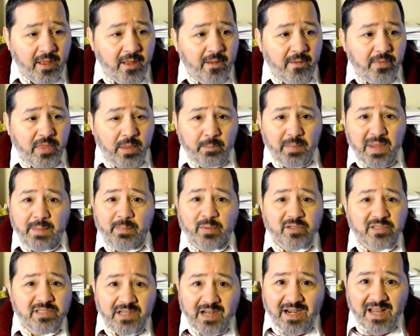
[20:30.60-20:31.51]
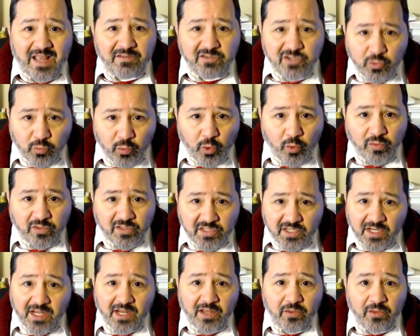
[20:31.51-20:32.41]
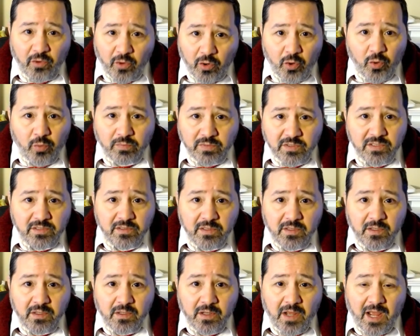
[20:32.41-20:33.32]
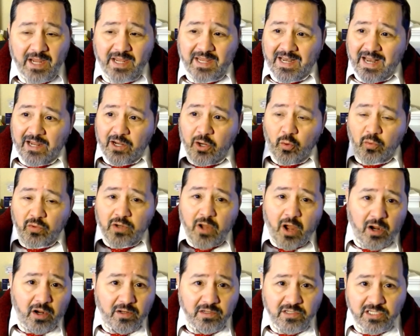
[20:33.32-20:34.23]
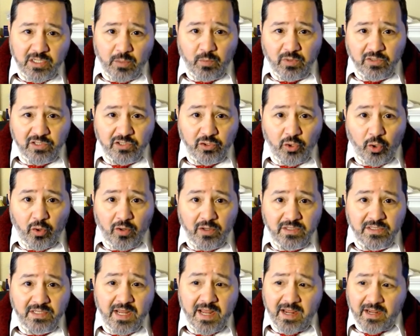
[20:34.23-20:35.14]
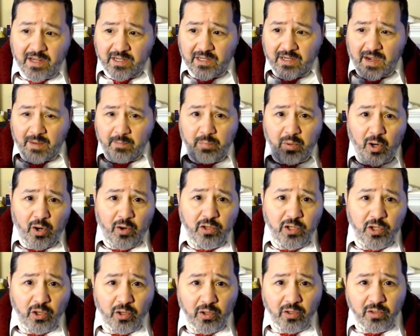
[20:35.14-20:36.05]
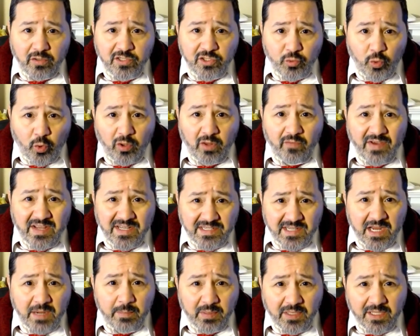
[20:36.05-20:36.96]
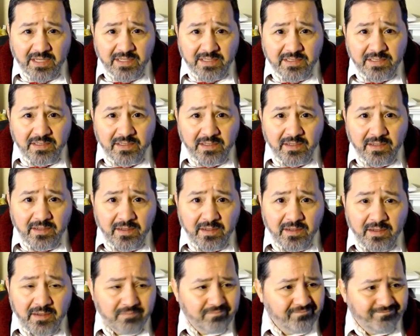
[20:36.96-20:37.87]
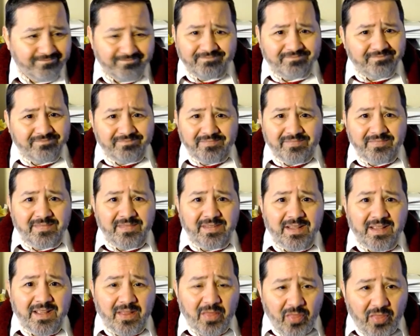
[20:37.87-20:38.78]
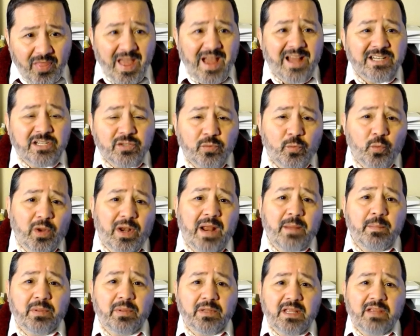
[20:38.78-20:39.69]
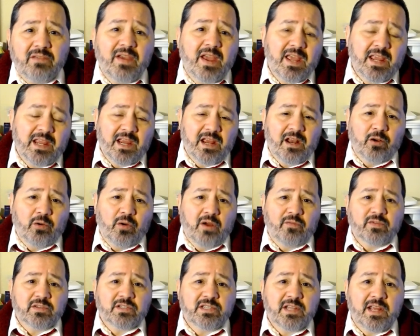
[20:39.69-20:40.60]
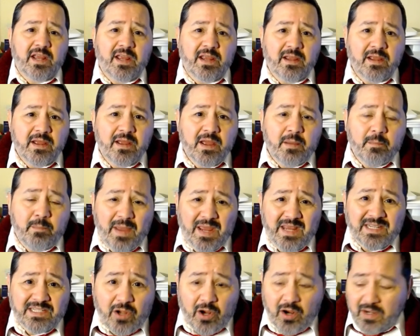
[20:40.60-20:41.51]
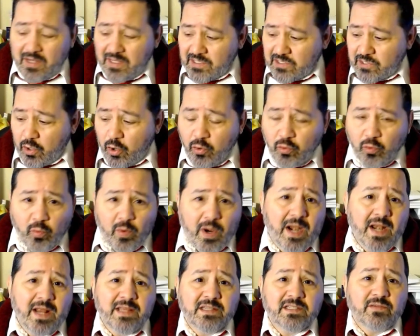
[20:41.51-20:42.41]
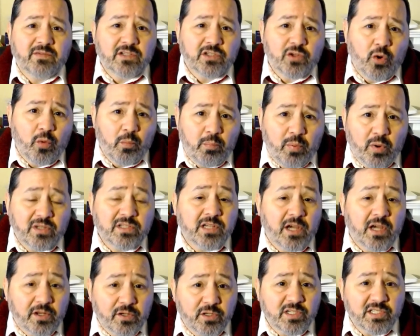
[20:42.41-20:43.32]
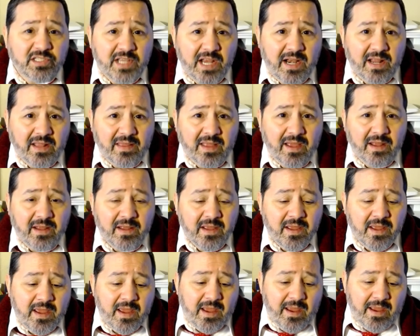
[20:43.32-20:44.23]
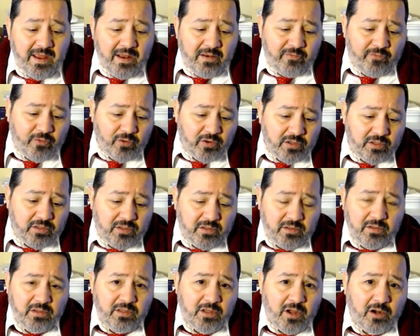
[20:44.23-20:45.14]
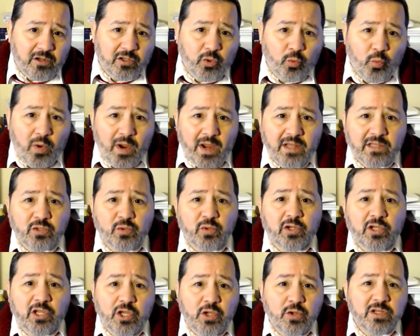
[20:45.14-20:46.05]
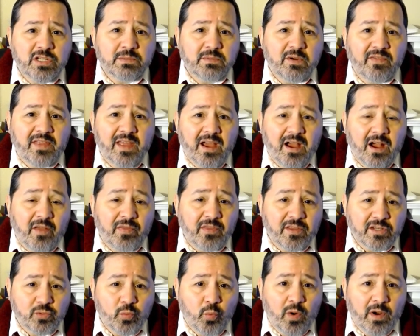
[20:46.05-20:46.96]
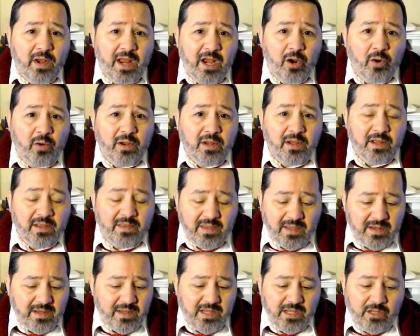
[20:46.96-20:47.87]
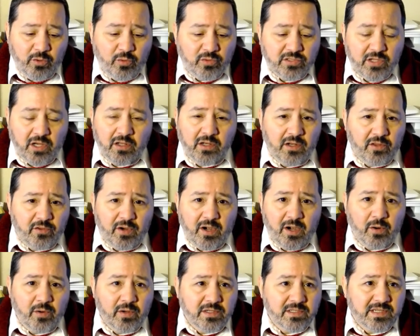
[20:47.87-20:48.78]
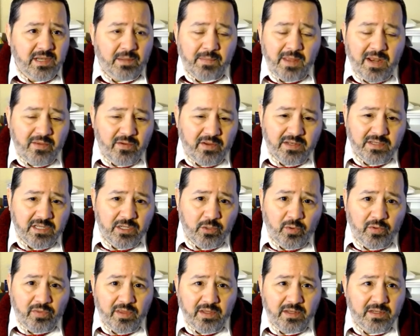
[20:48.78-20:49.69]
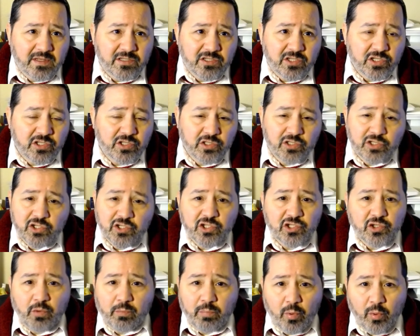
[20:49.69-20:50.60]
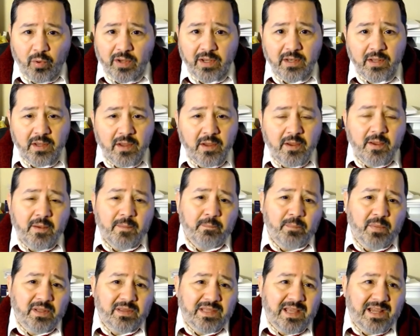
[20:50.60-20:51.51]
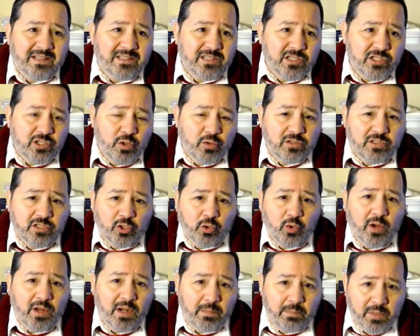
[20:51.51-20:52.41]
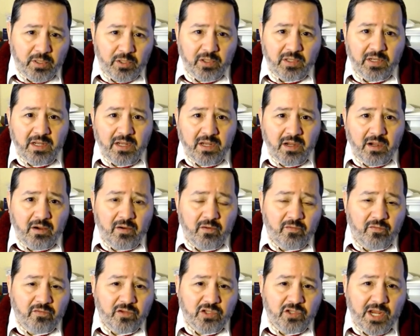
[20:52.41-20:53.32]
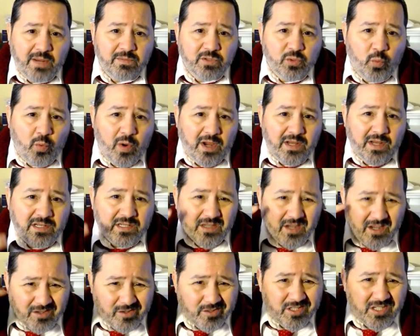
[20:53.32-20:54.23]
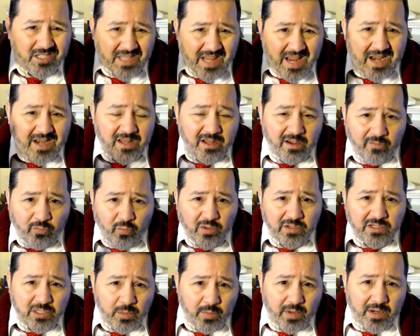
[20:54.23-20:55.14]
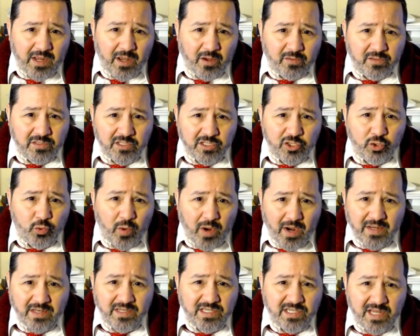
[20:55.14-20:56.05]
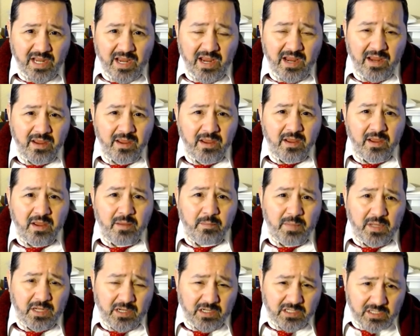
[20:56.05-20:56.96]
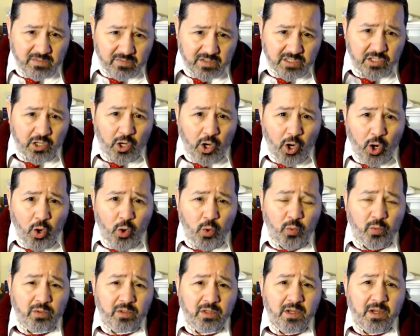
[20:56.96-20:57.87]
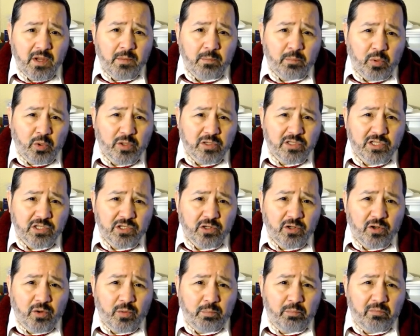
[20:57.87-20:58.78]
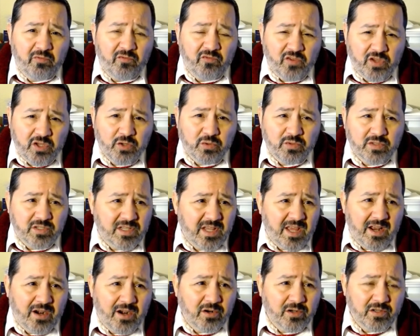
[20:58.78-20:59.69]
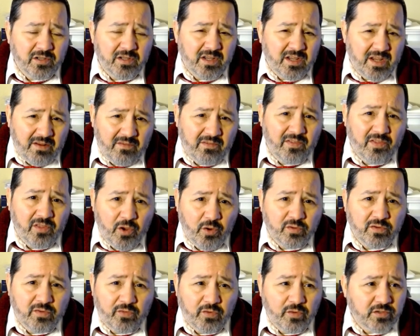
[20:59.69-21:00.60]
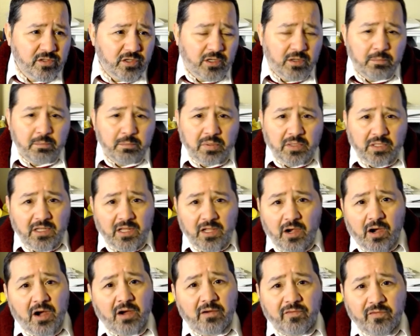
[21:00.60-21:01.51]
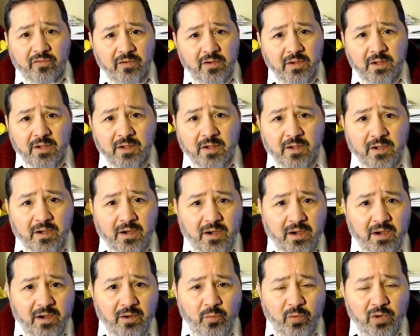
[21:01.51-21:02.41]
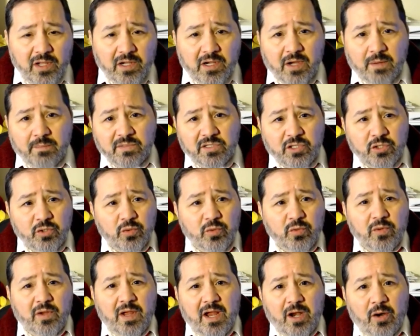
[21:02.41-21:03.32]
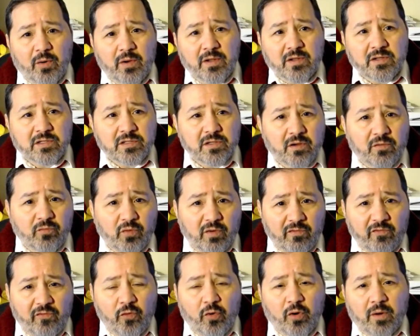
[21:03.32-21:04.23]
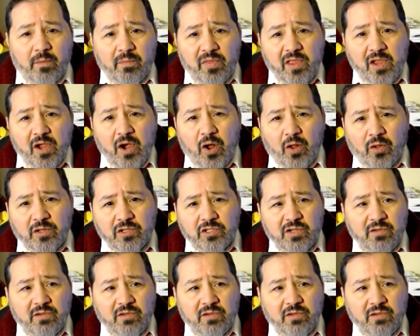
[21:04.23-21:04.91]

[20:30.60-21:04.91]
The peoples did not have scrolls sitting in their homes. I cannot go knock on someone's door and say, hey, can I borrow your scroll of Isaiah, please? That's what I believe Hank Hanegraaff was saying, based on his own writings of his own books, understanding that. And for Dr. White to accuse him of that on this one area, and then he goes on in other areas, and I'm not even going to deal with it. There's just no point. But that just shows the credibility of James White's understanding of what someone else is trying to say, because of his own personal views even those views are completely off when it comes to areas of Reformed theology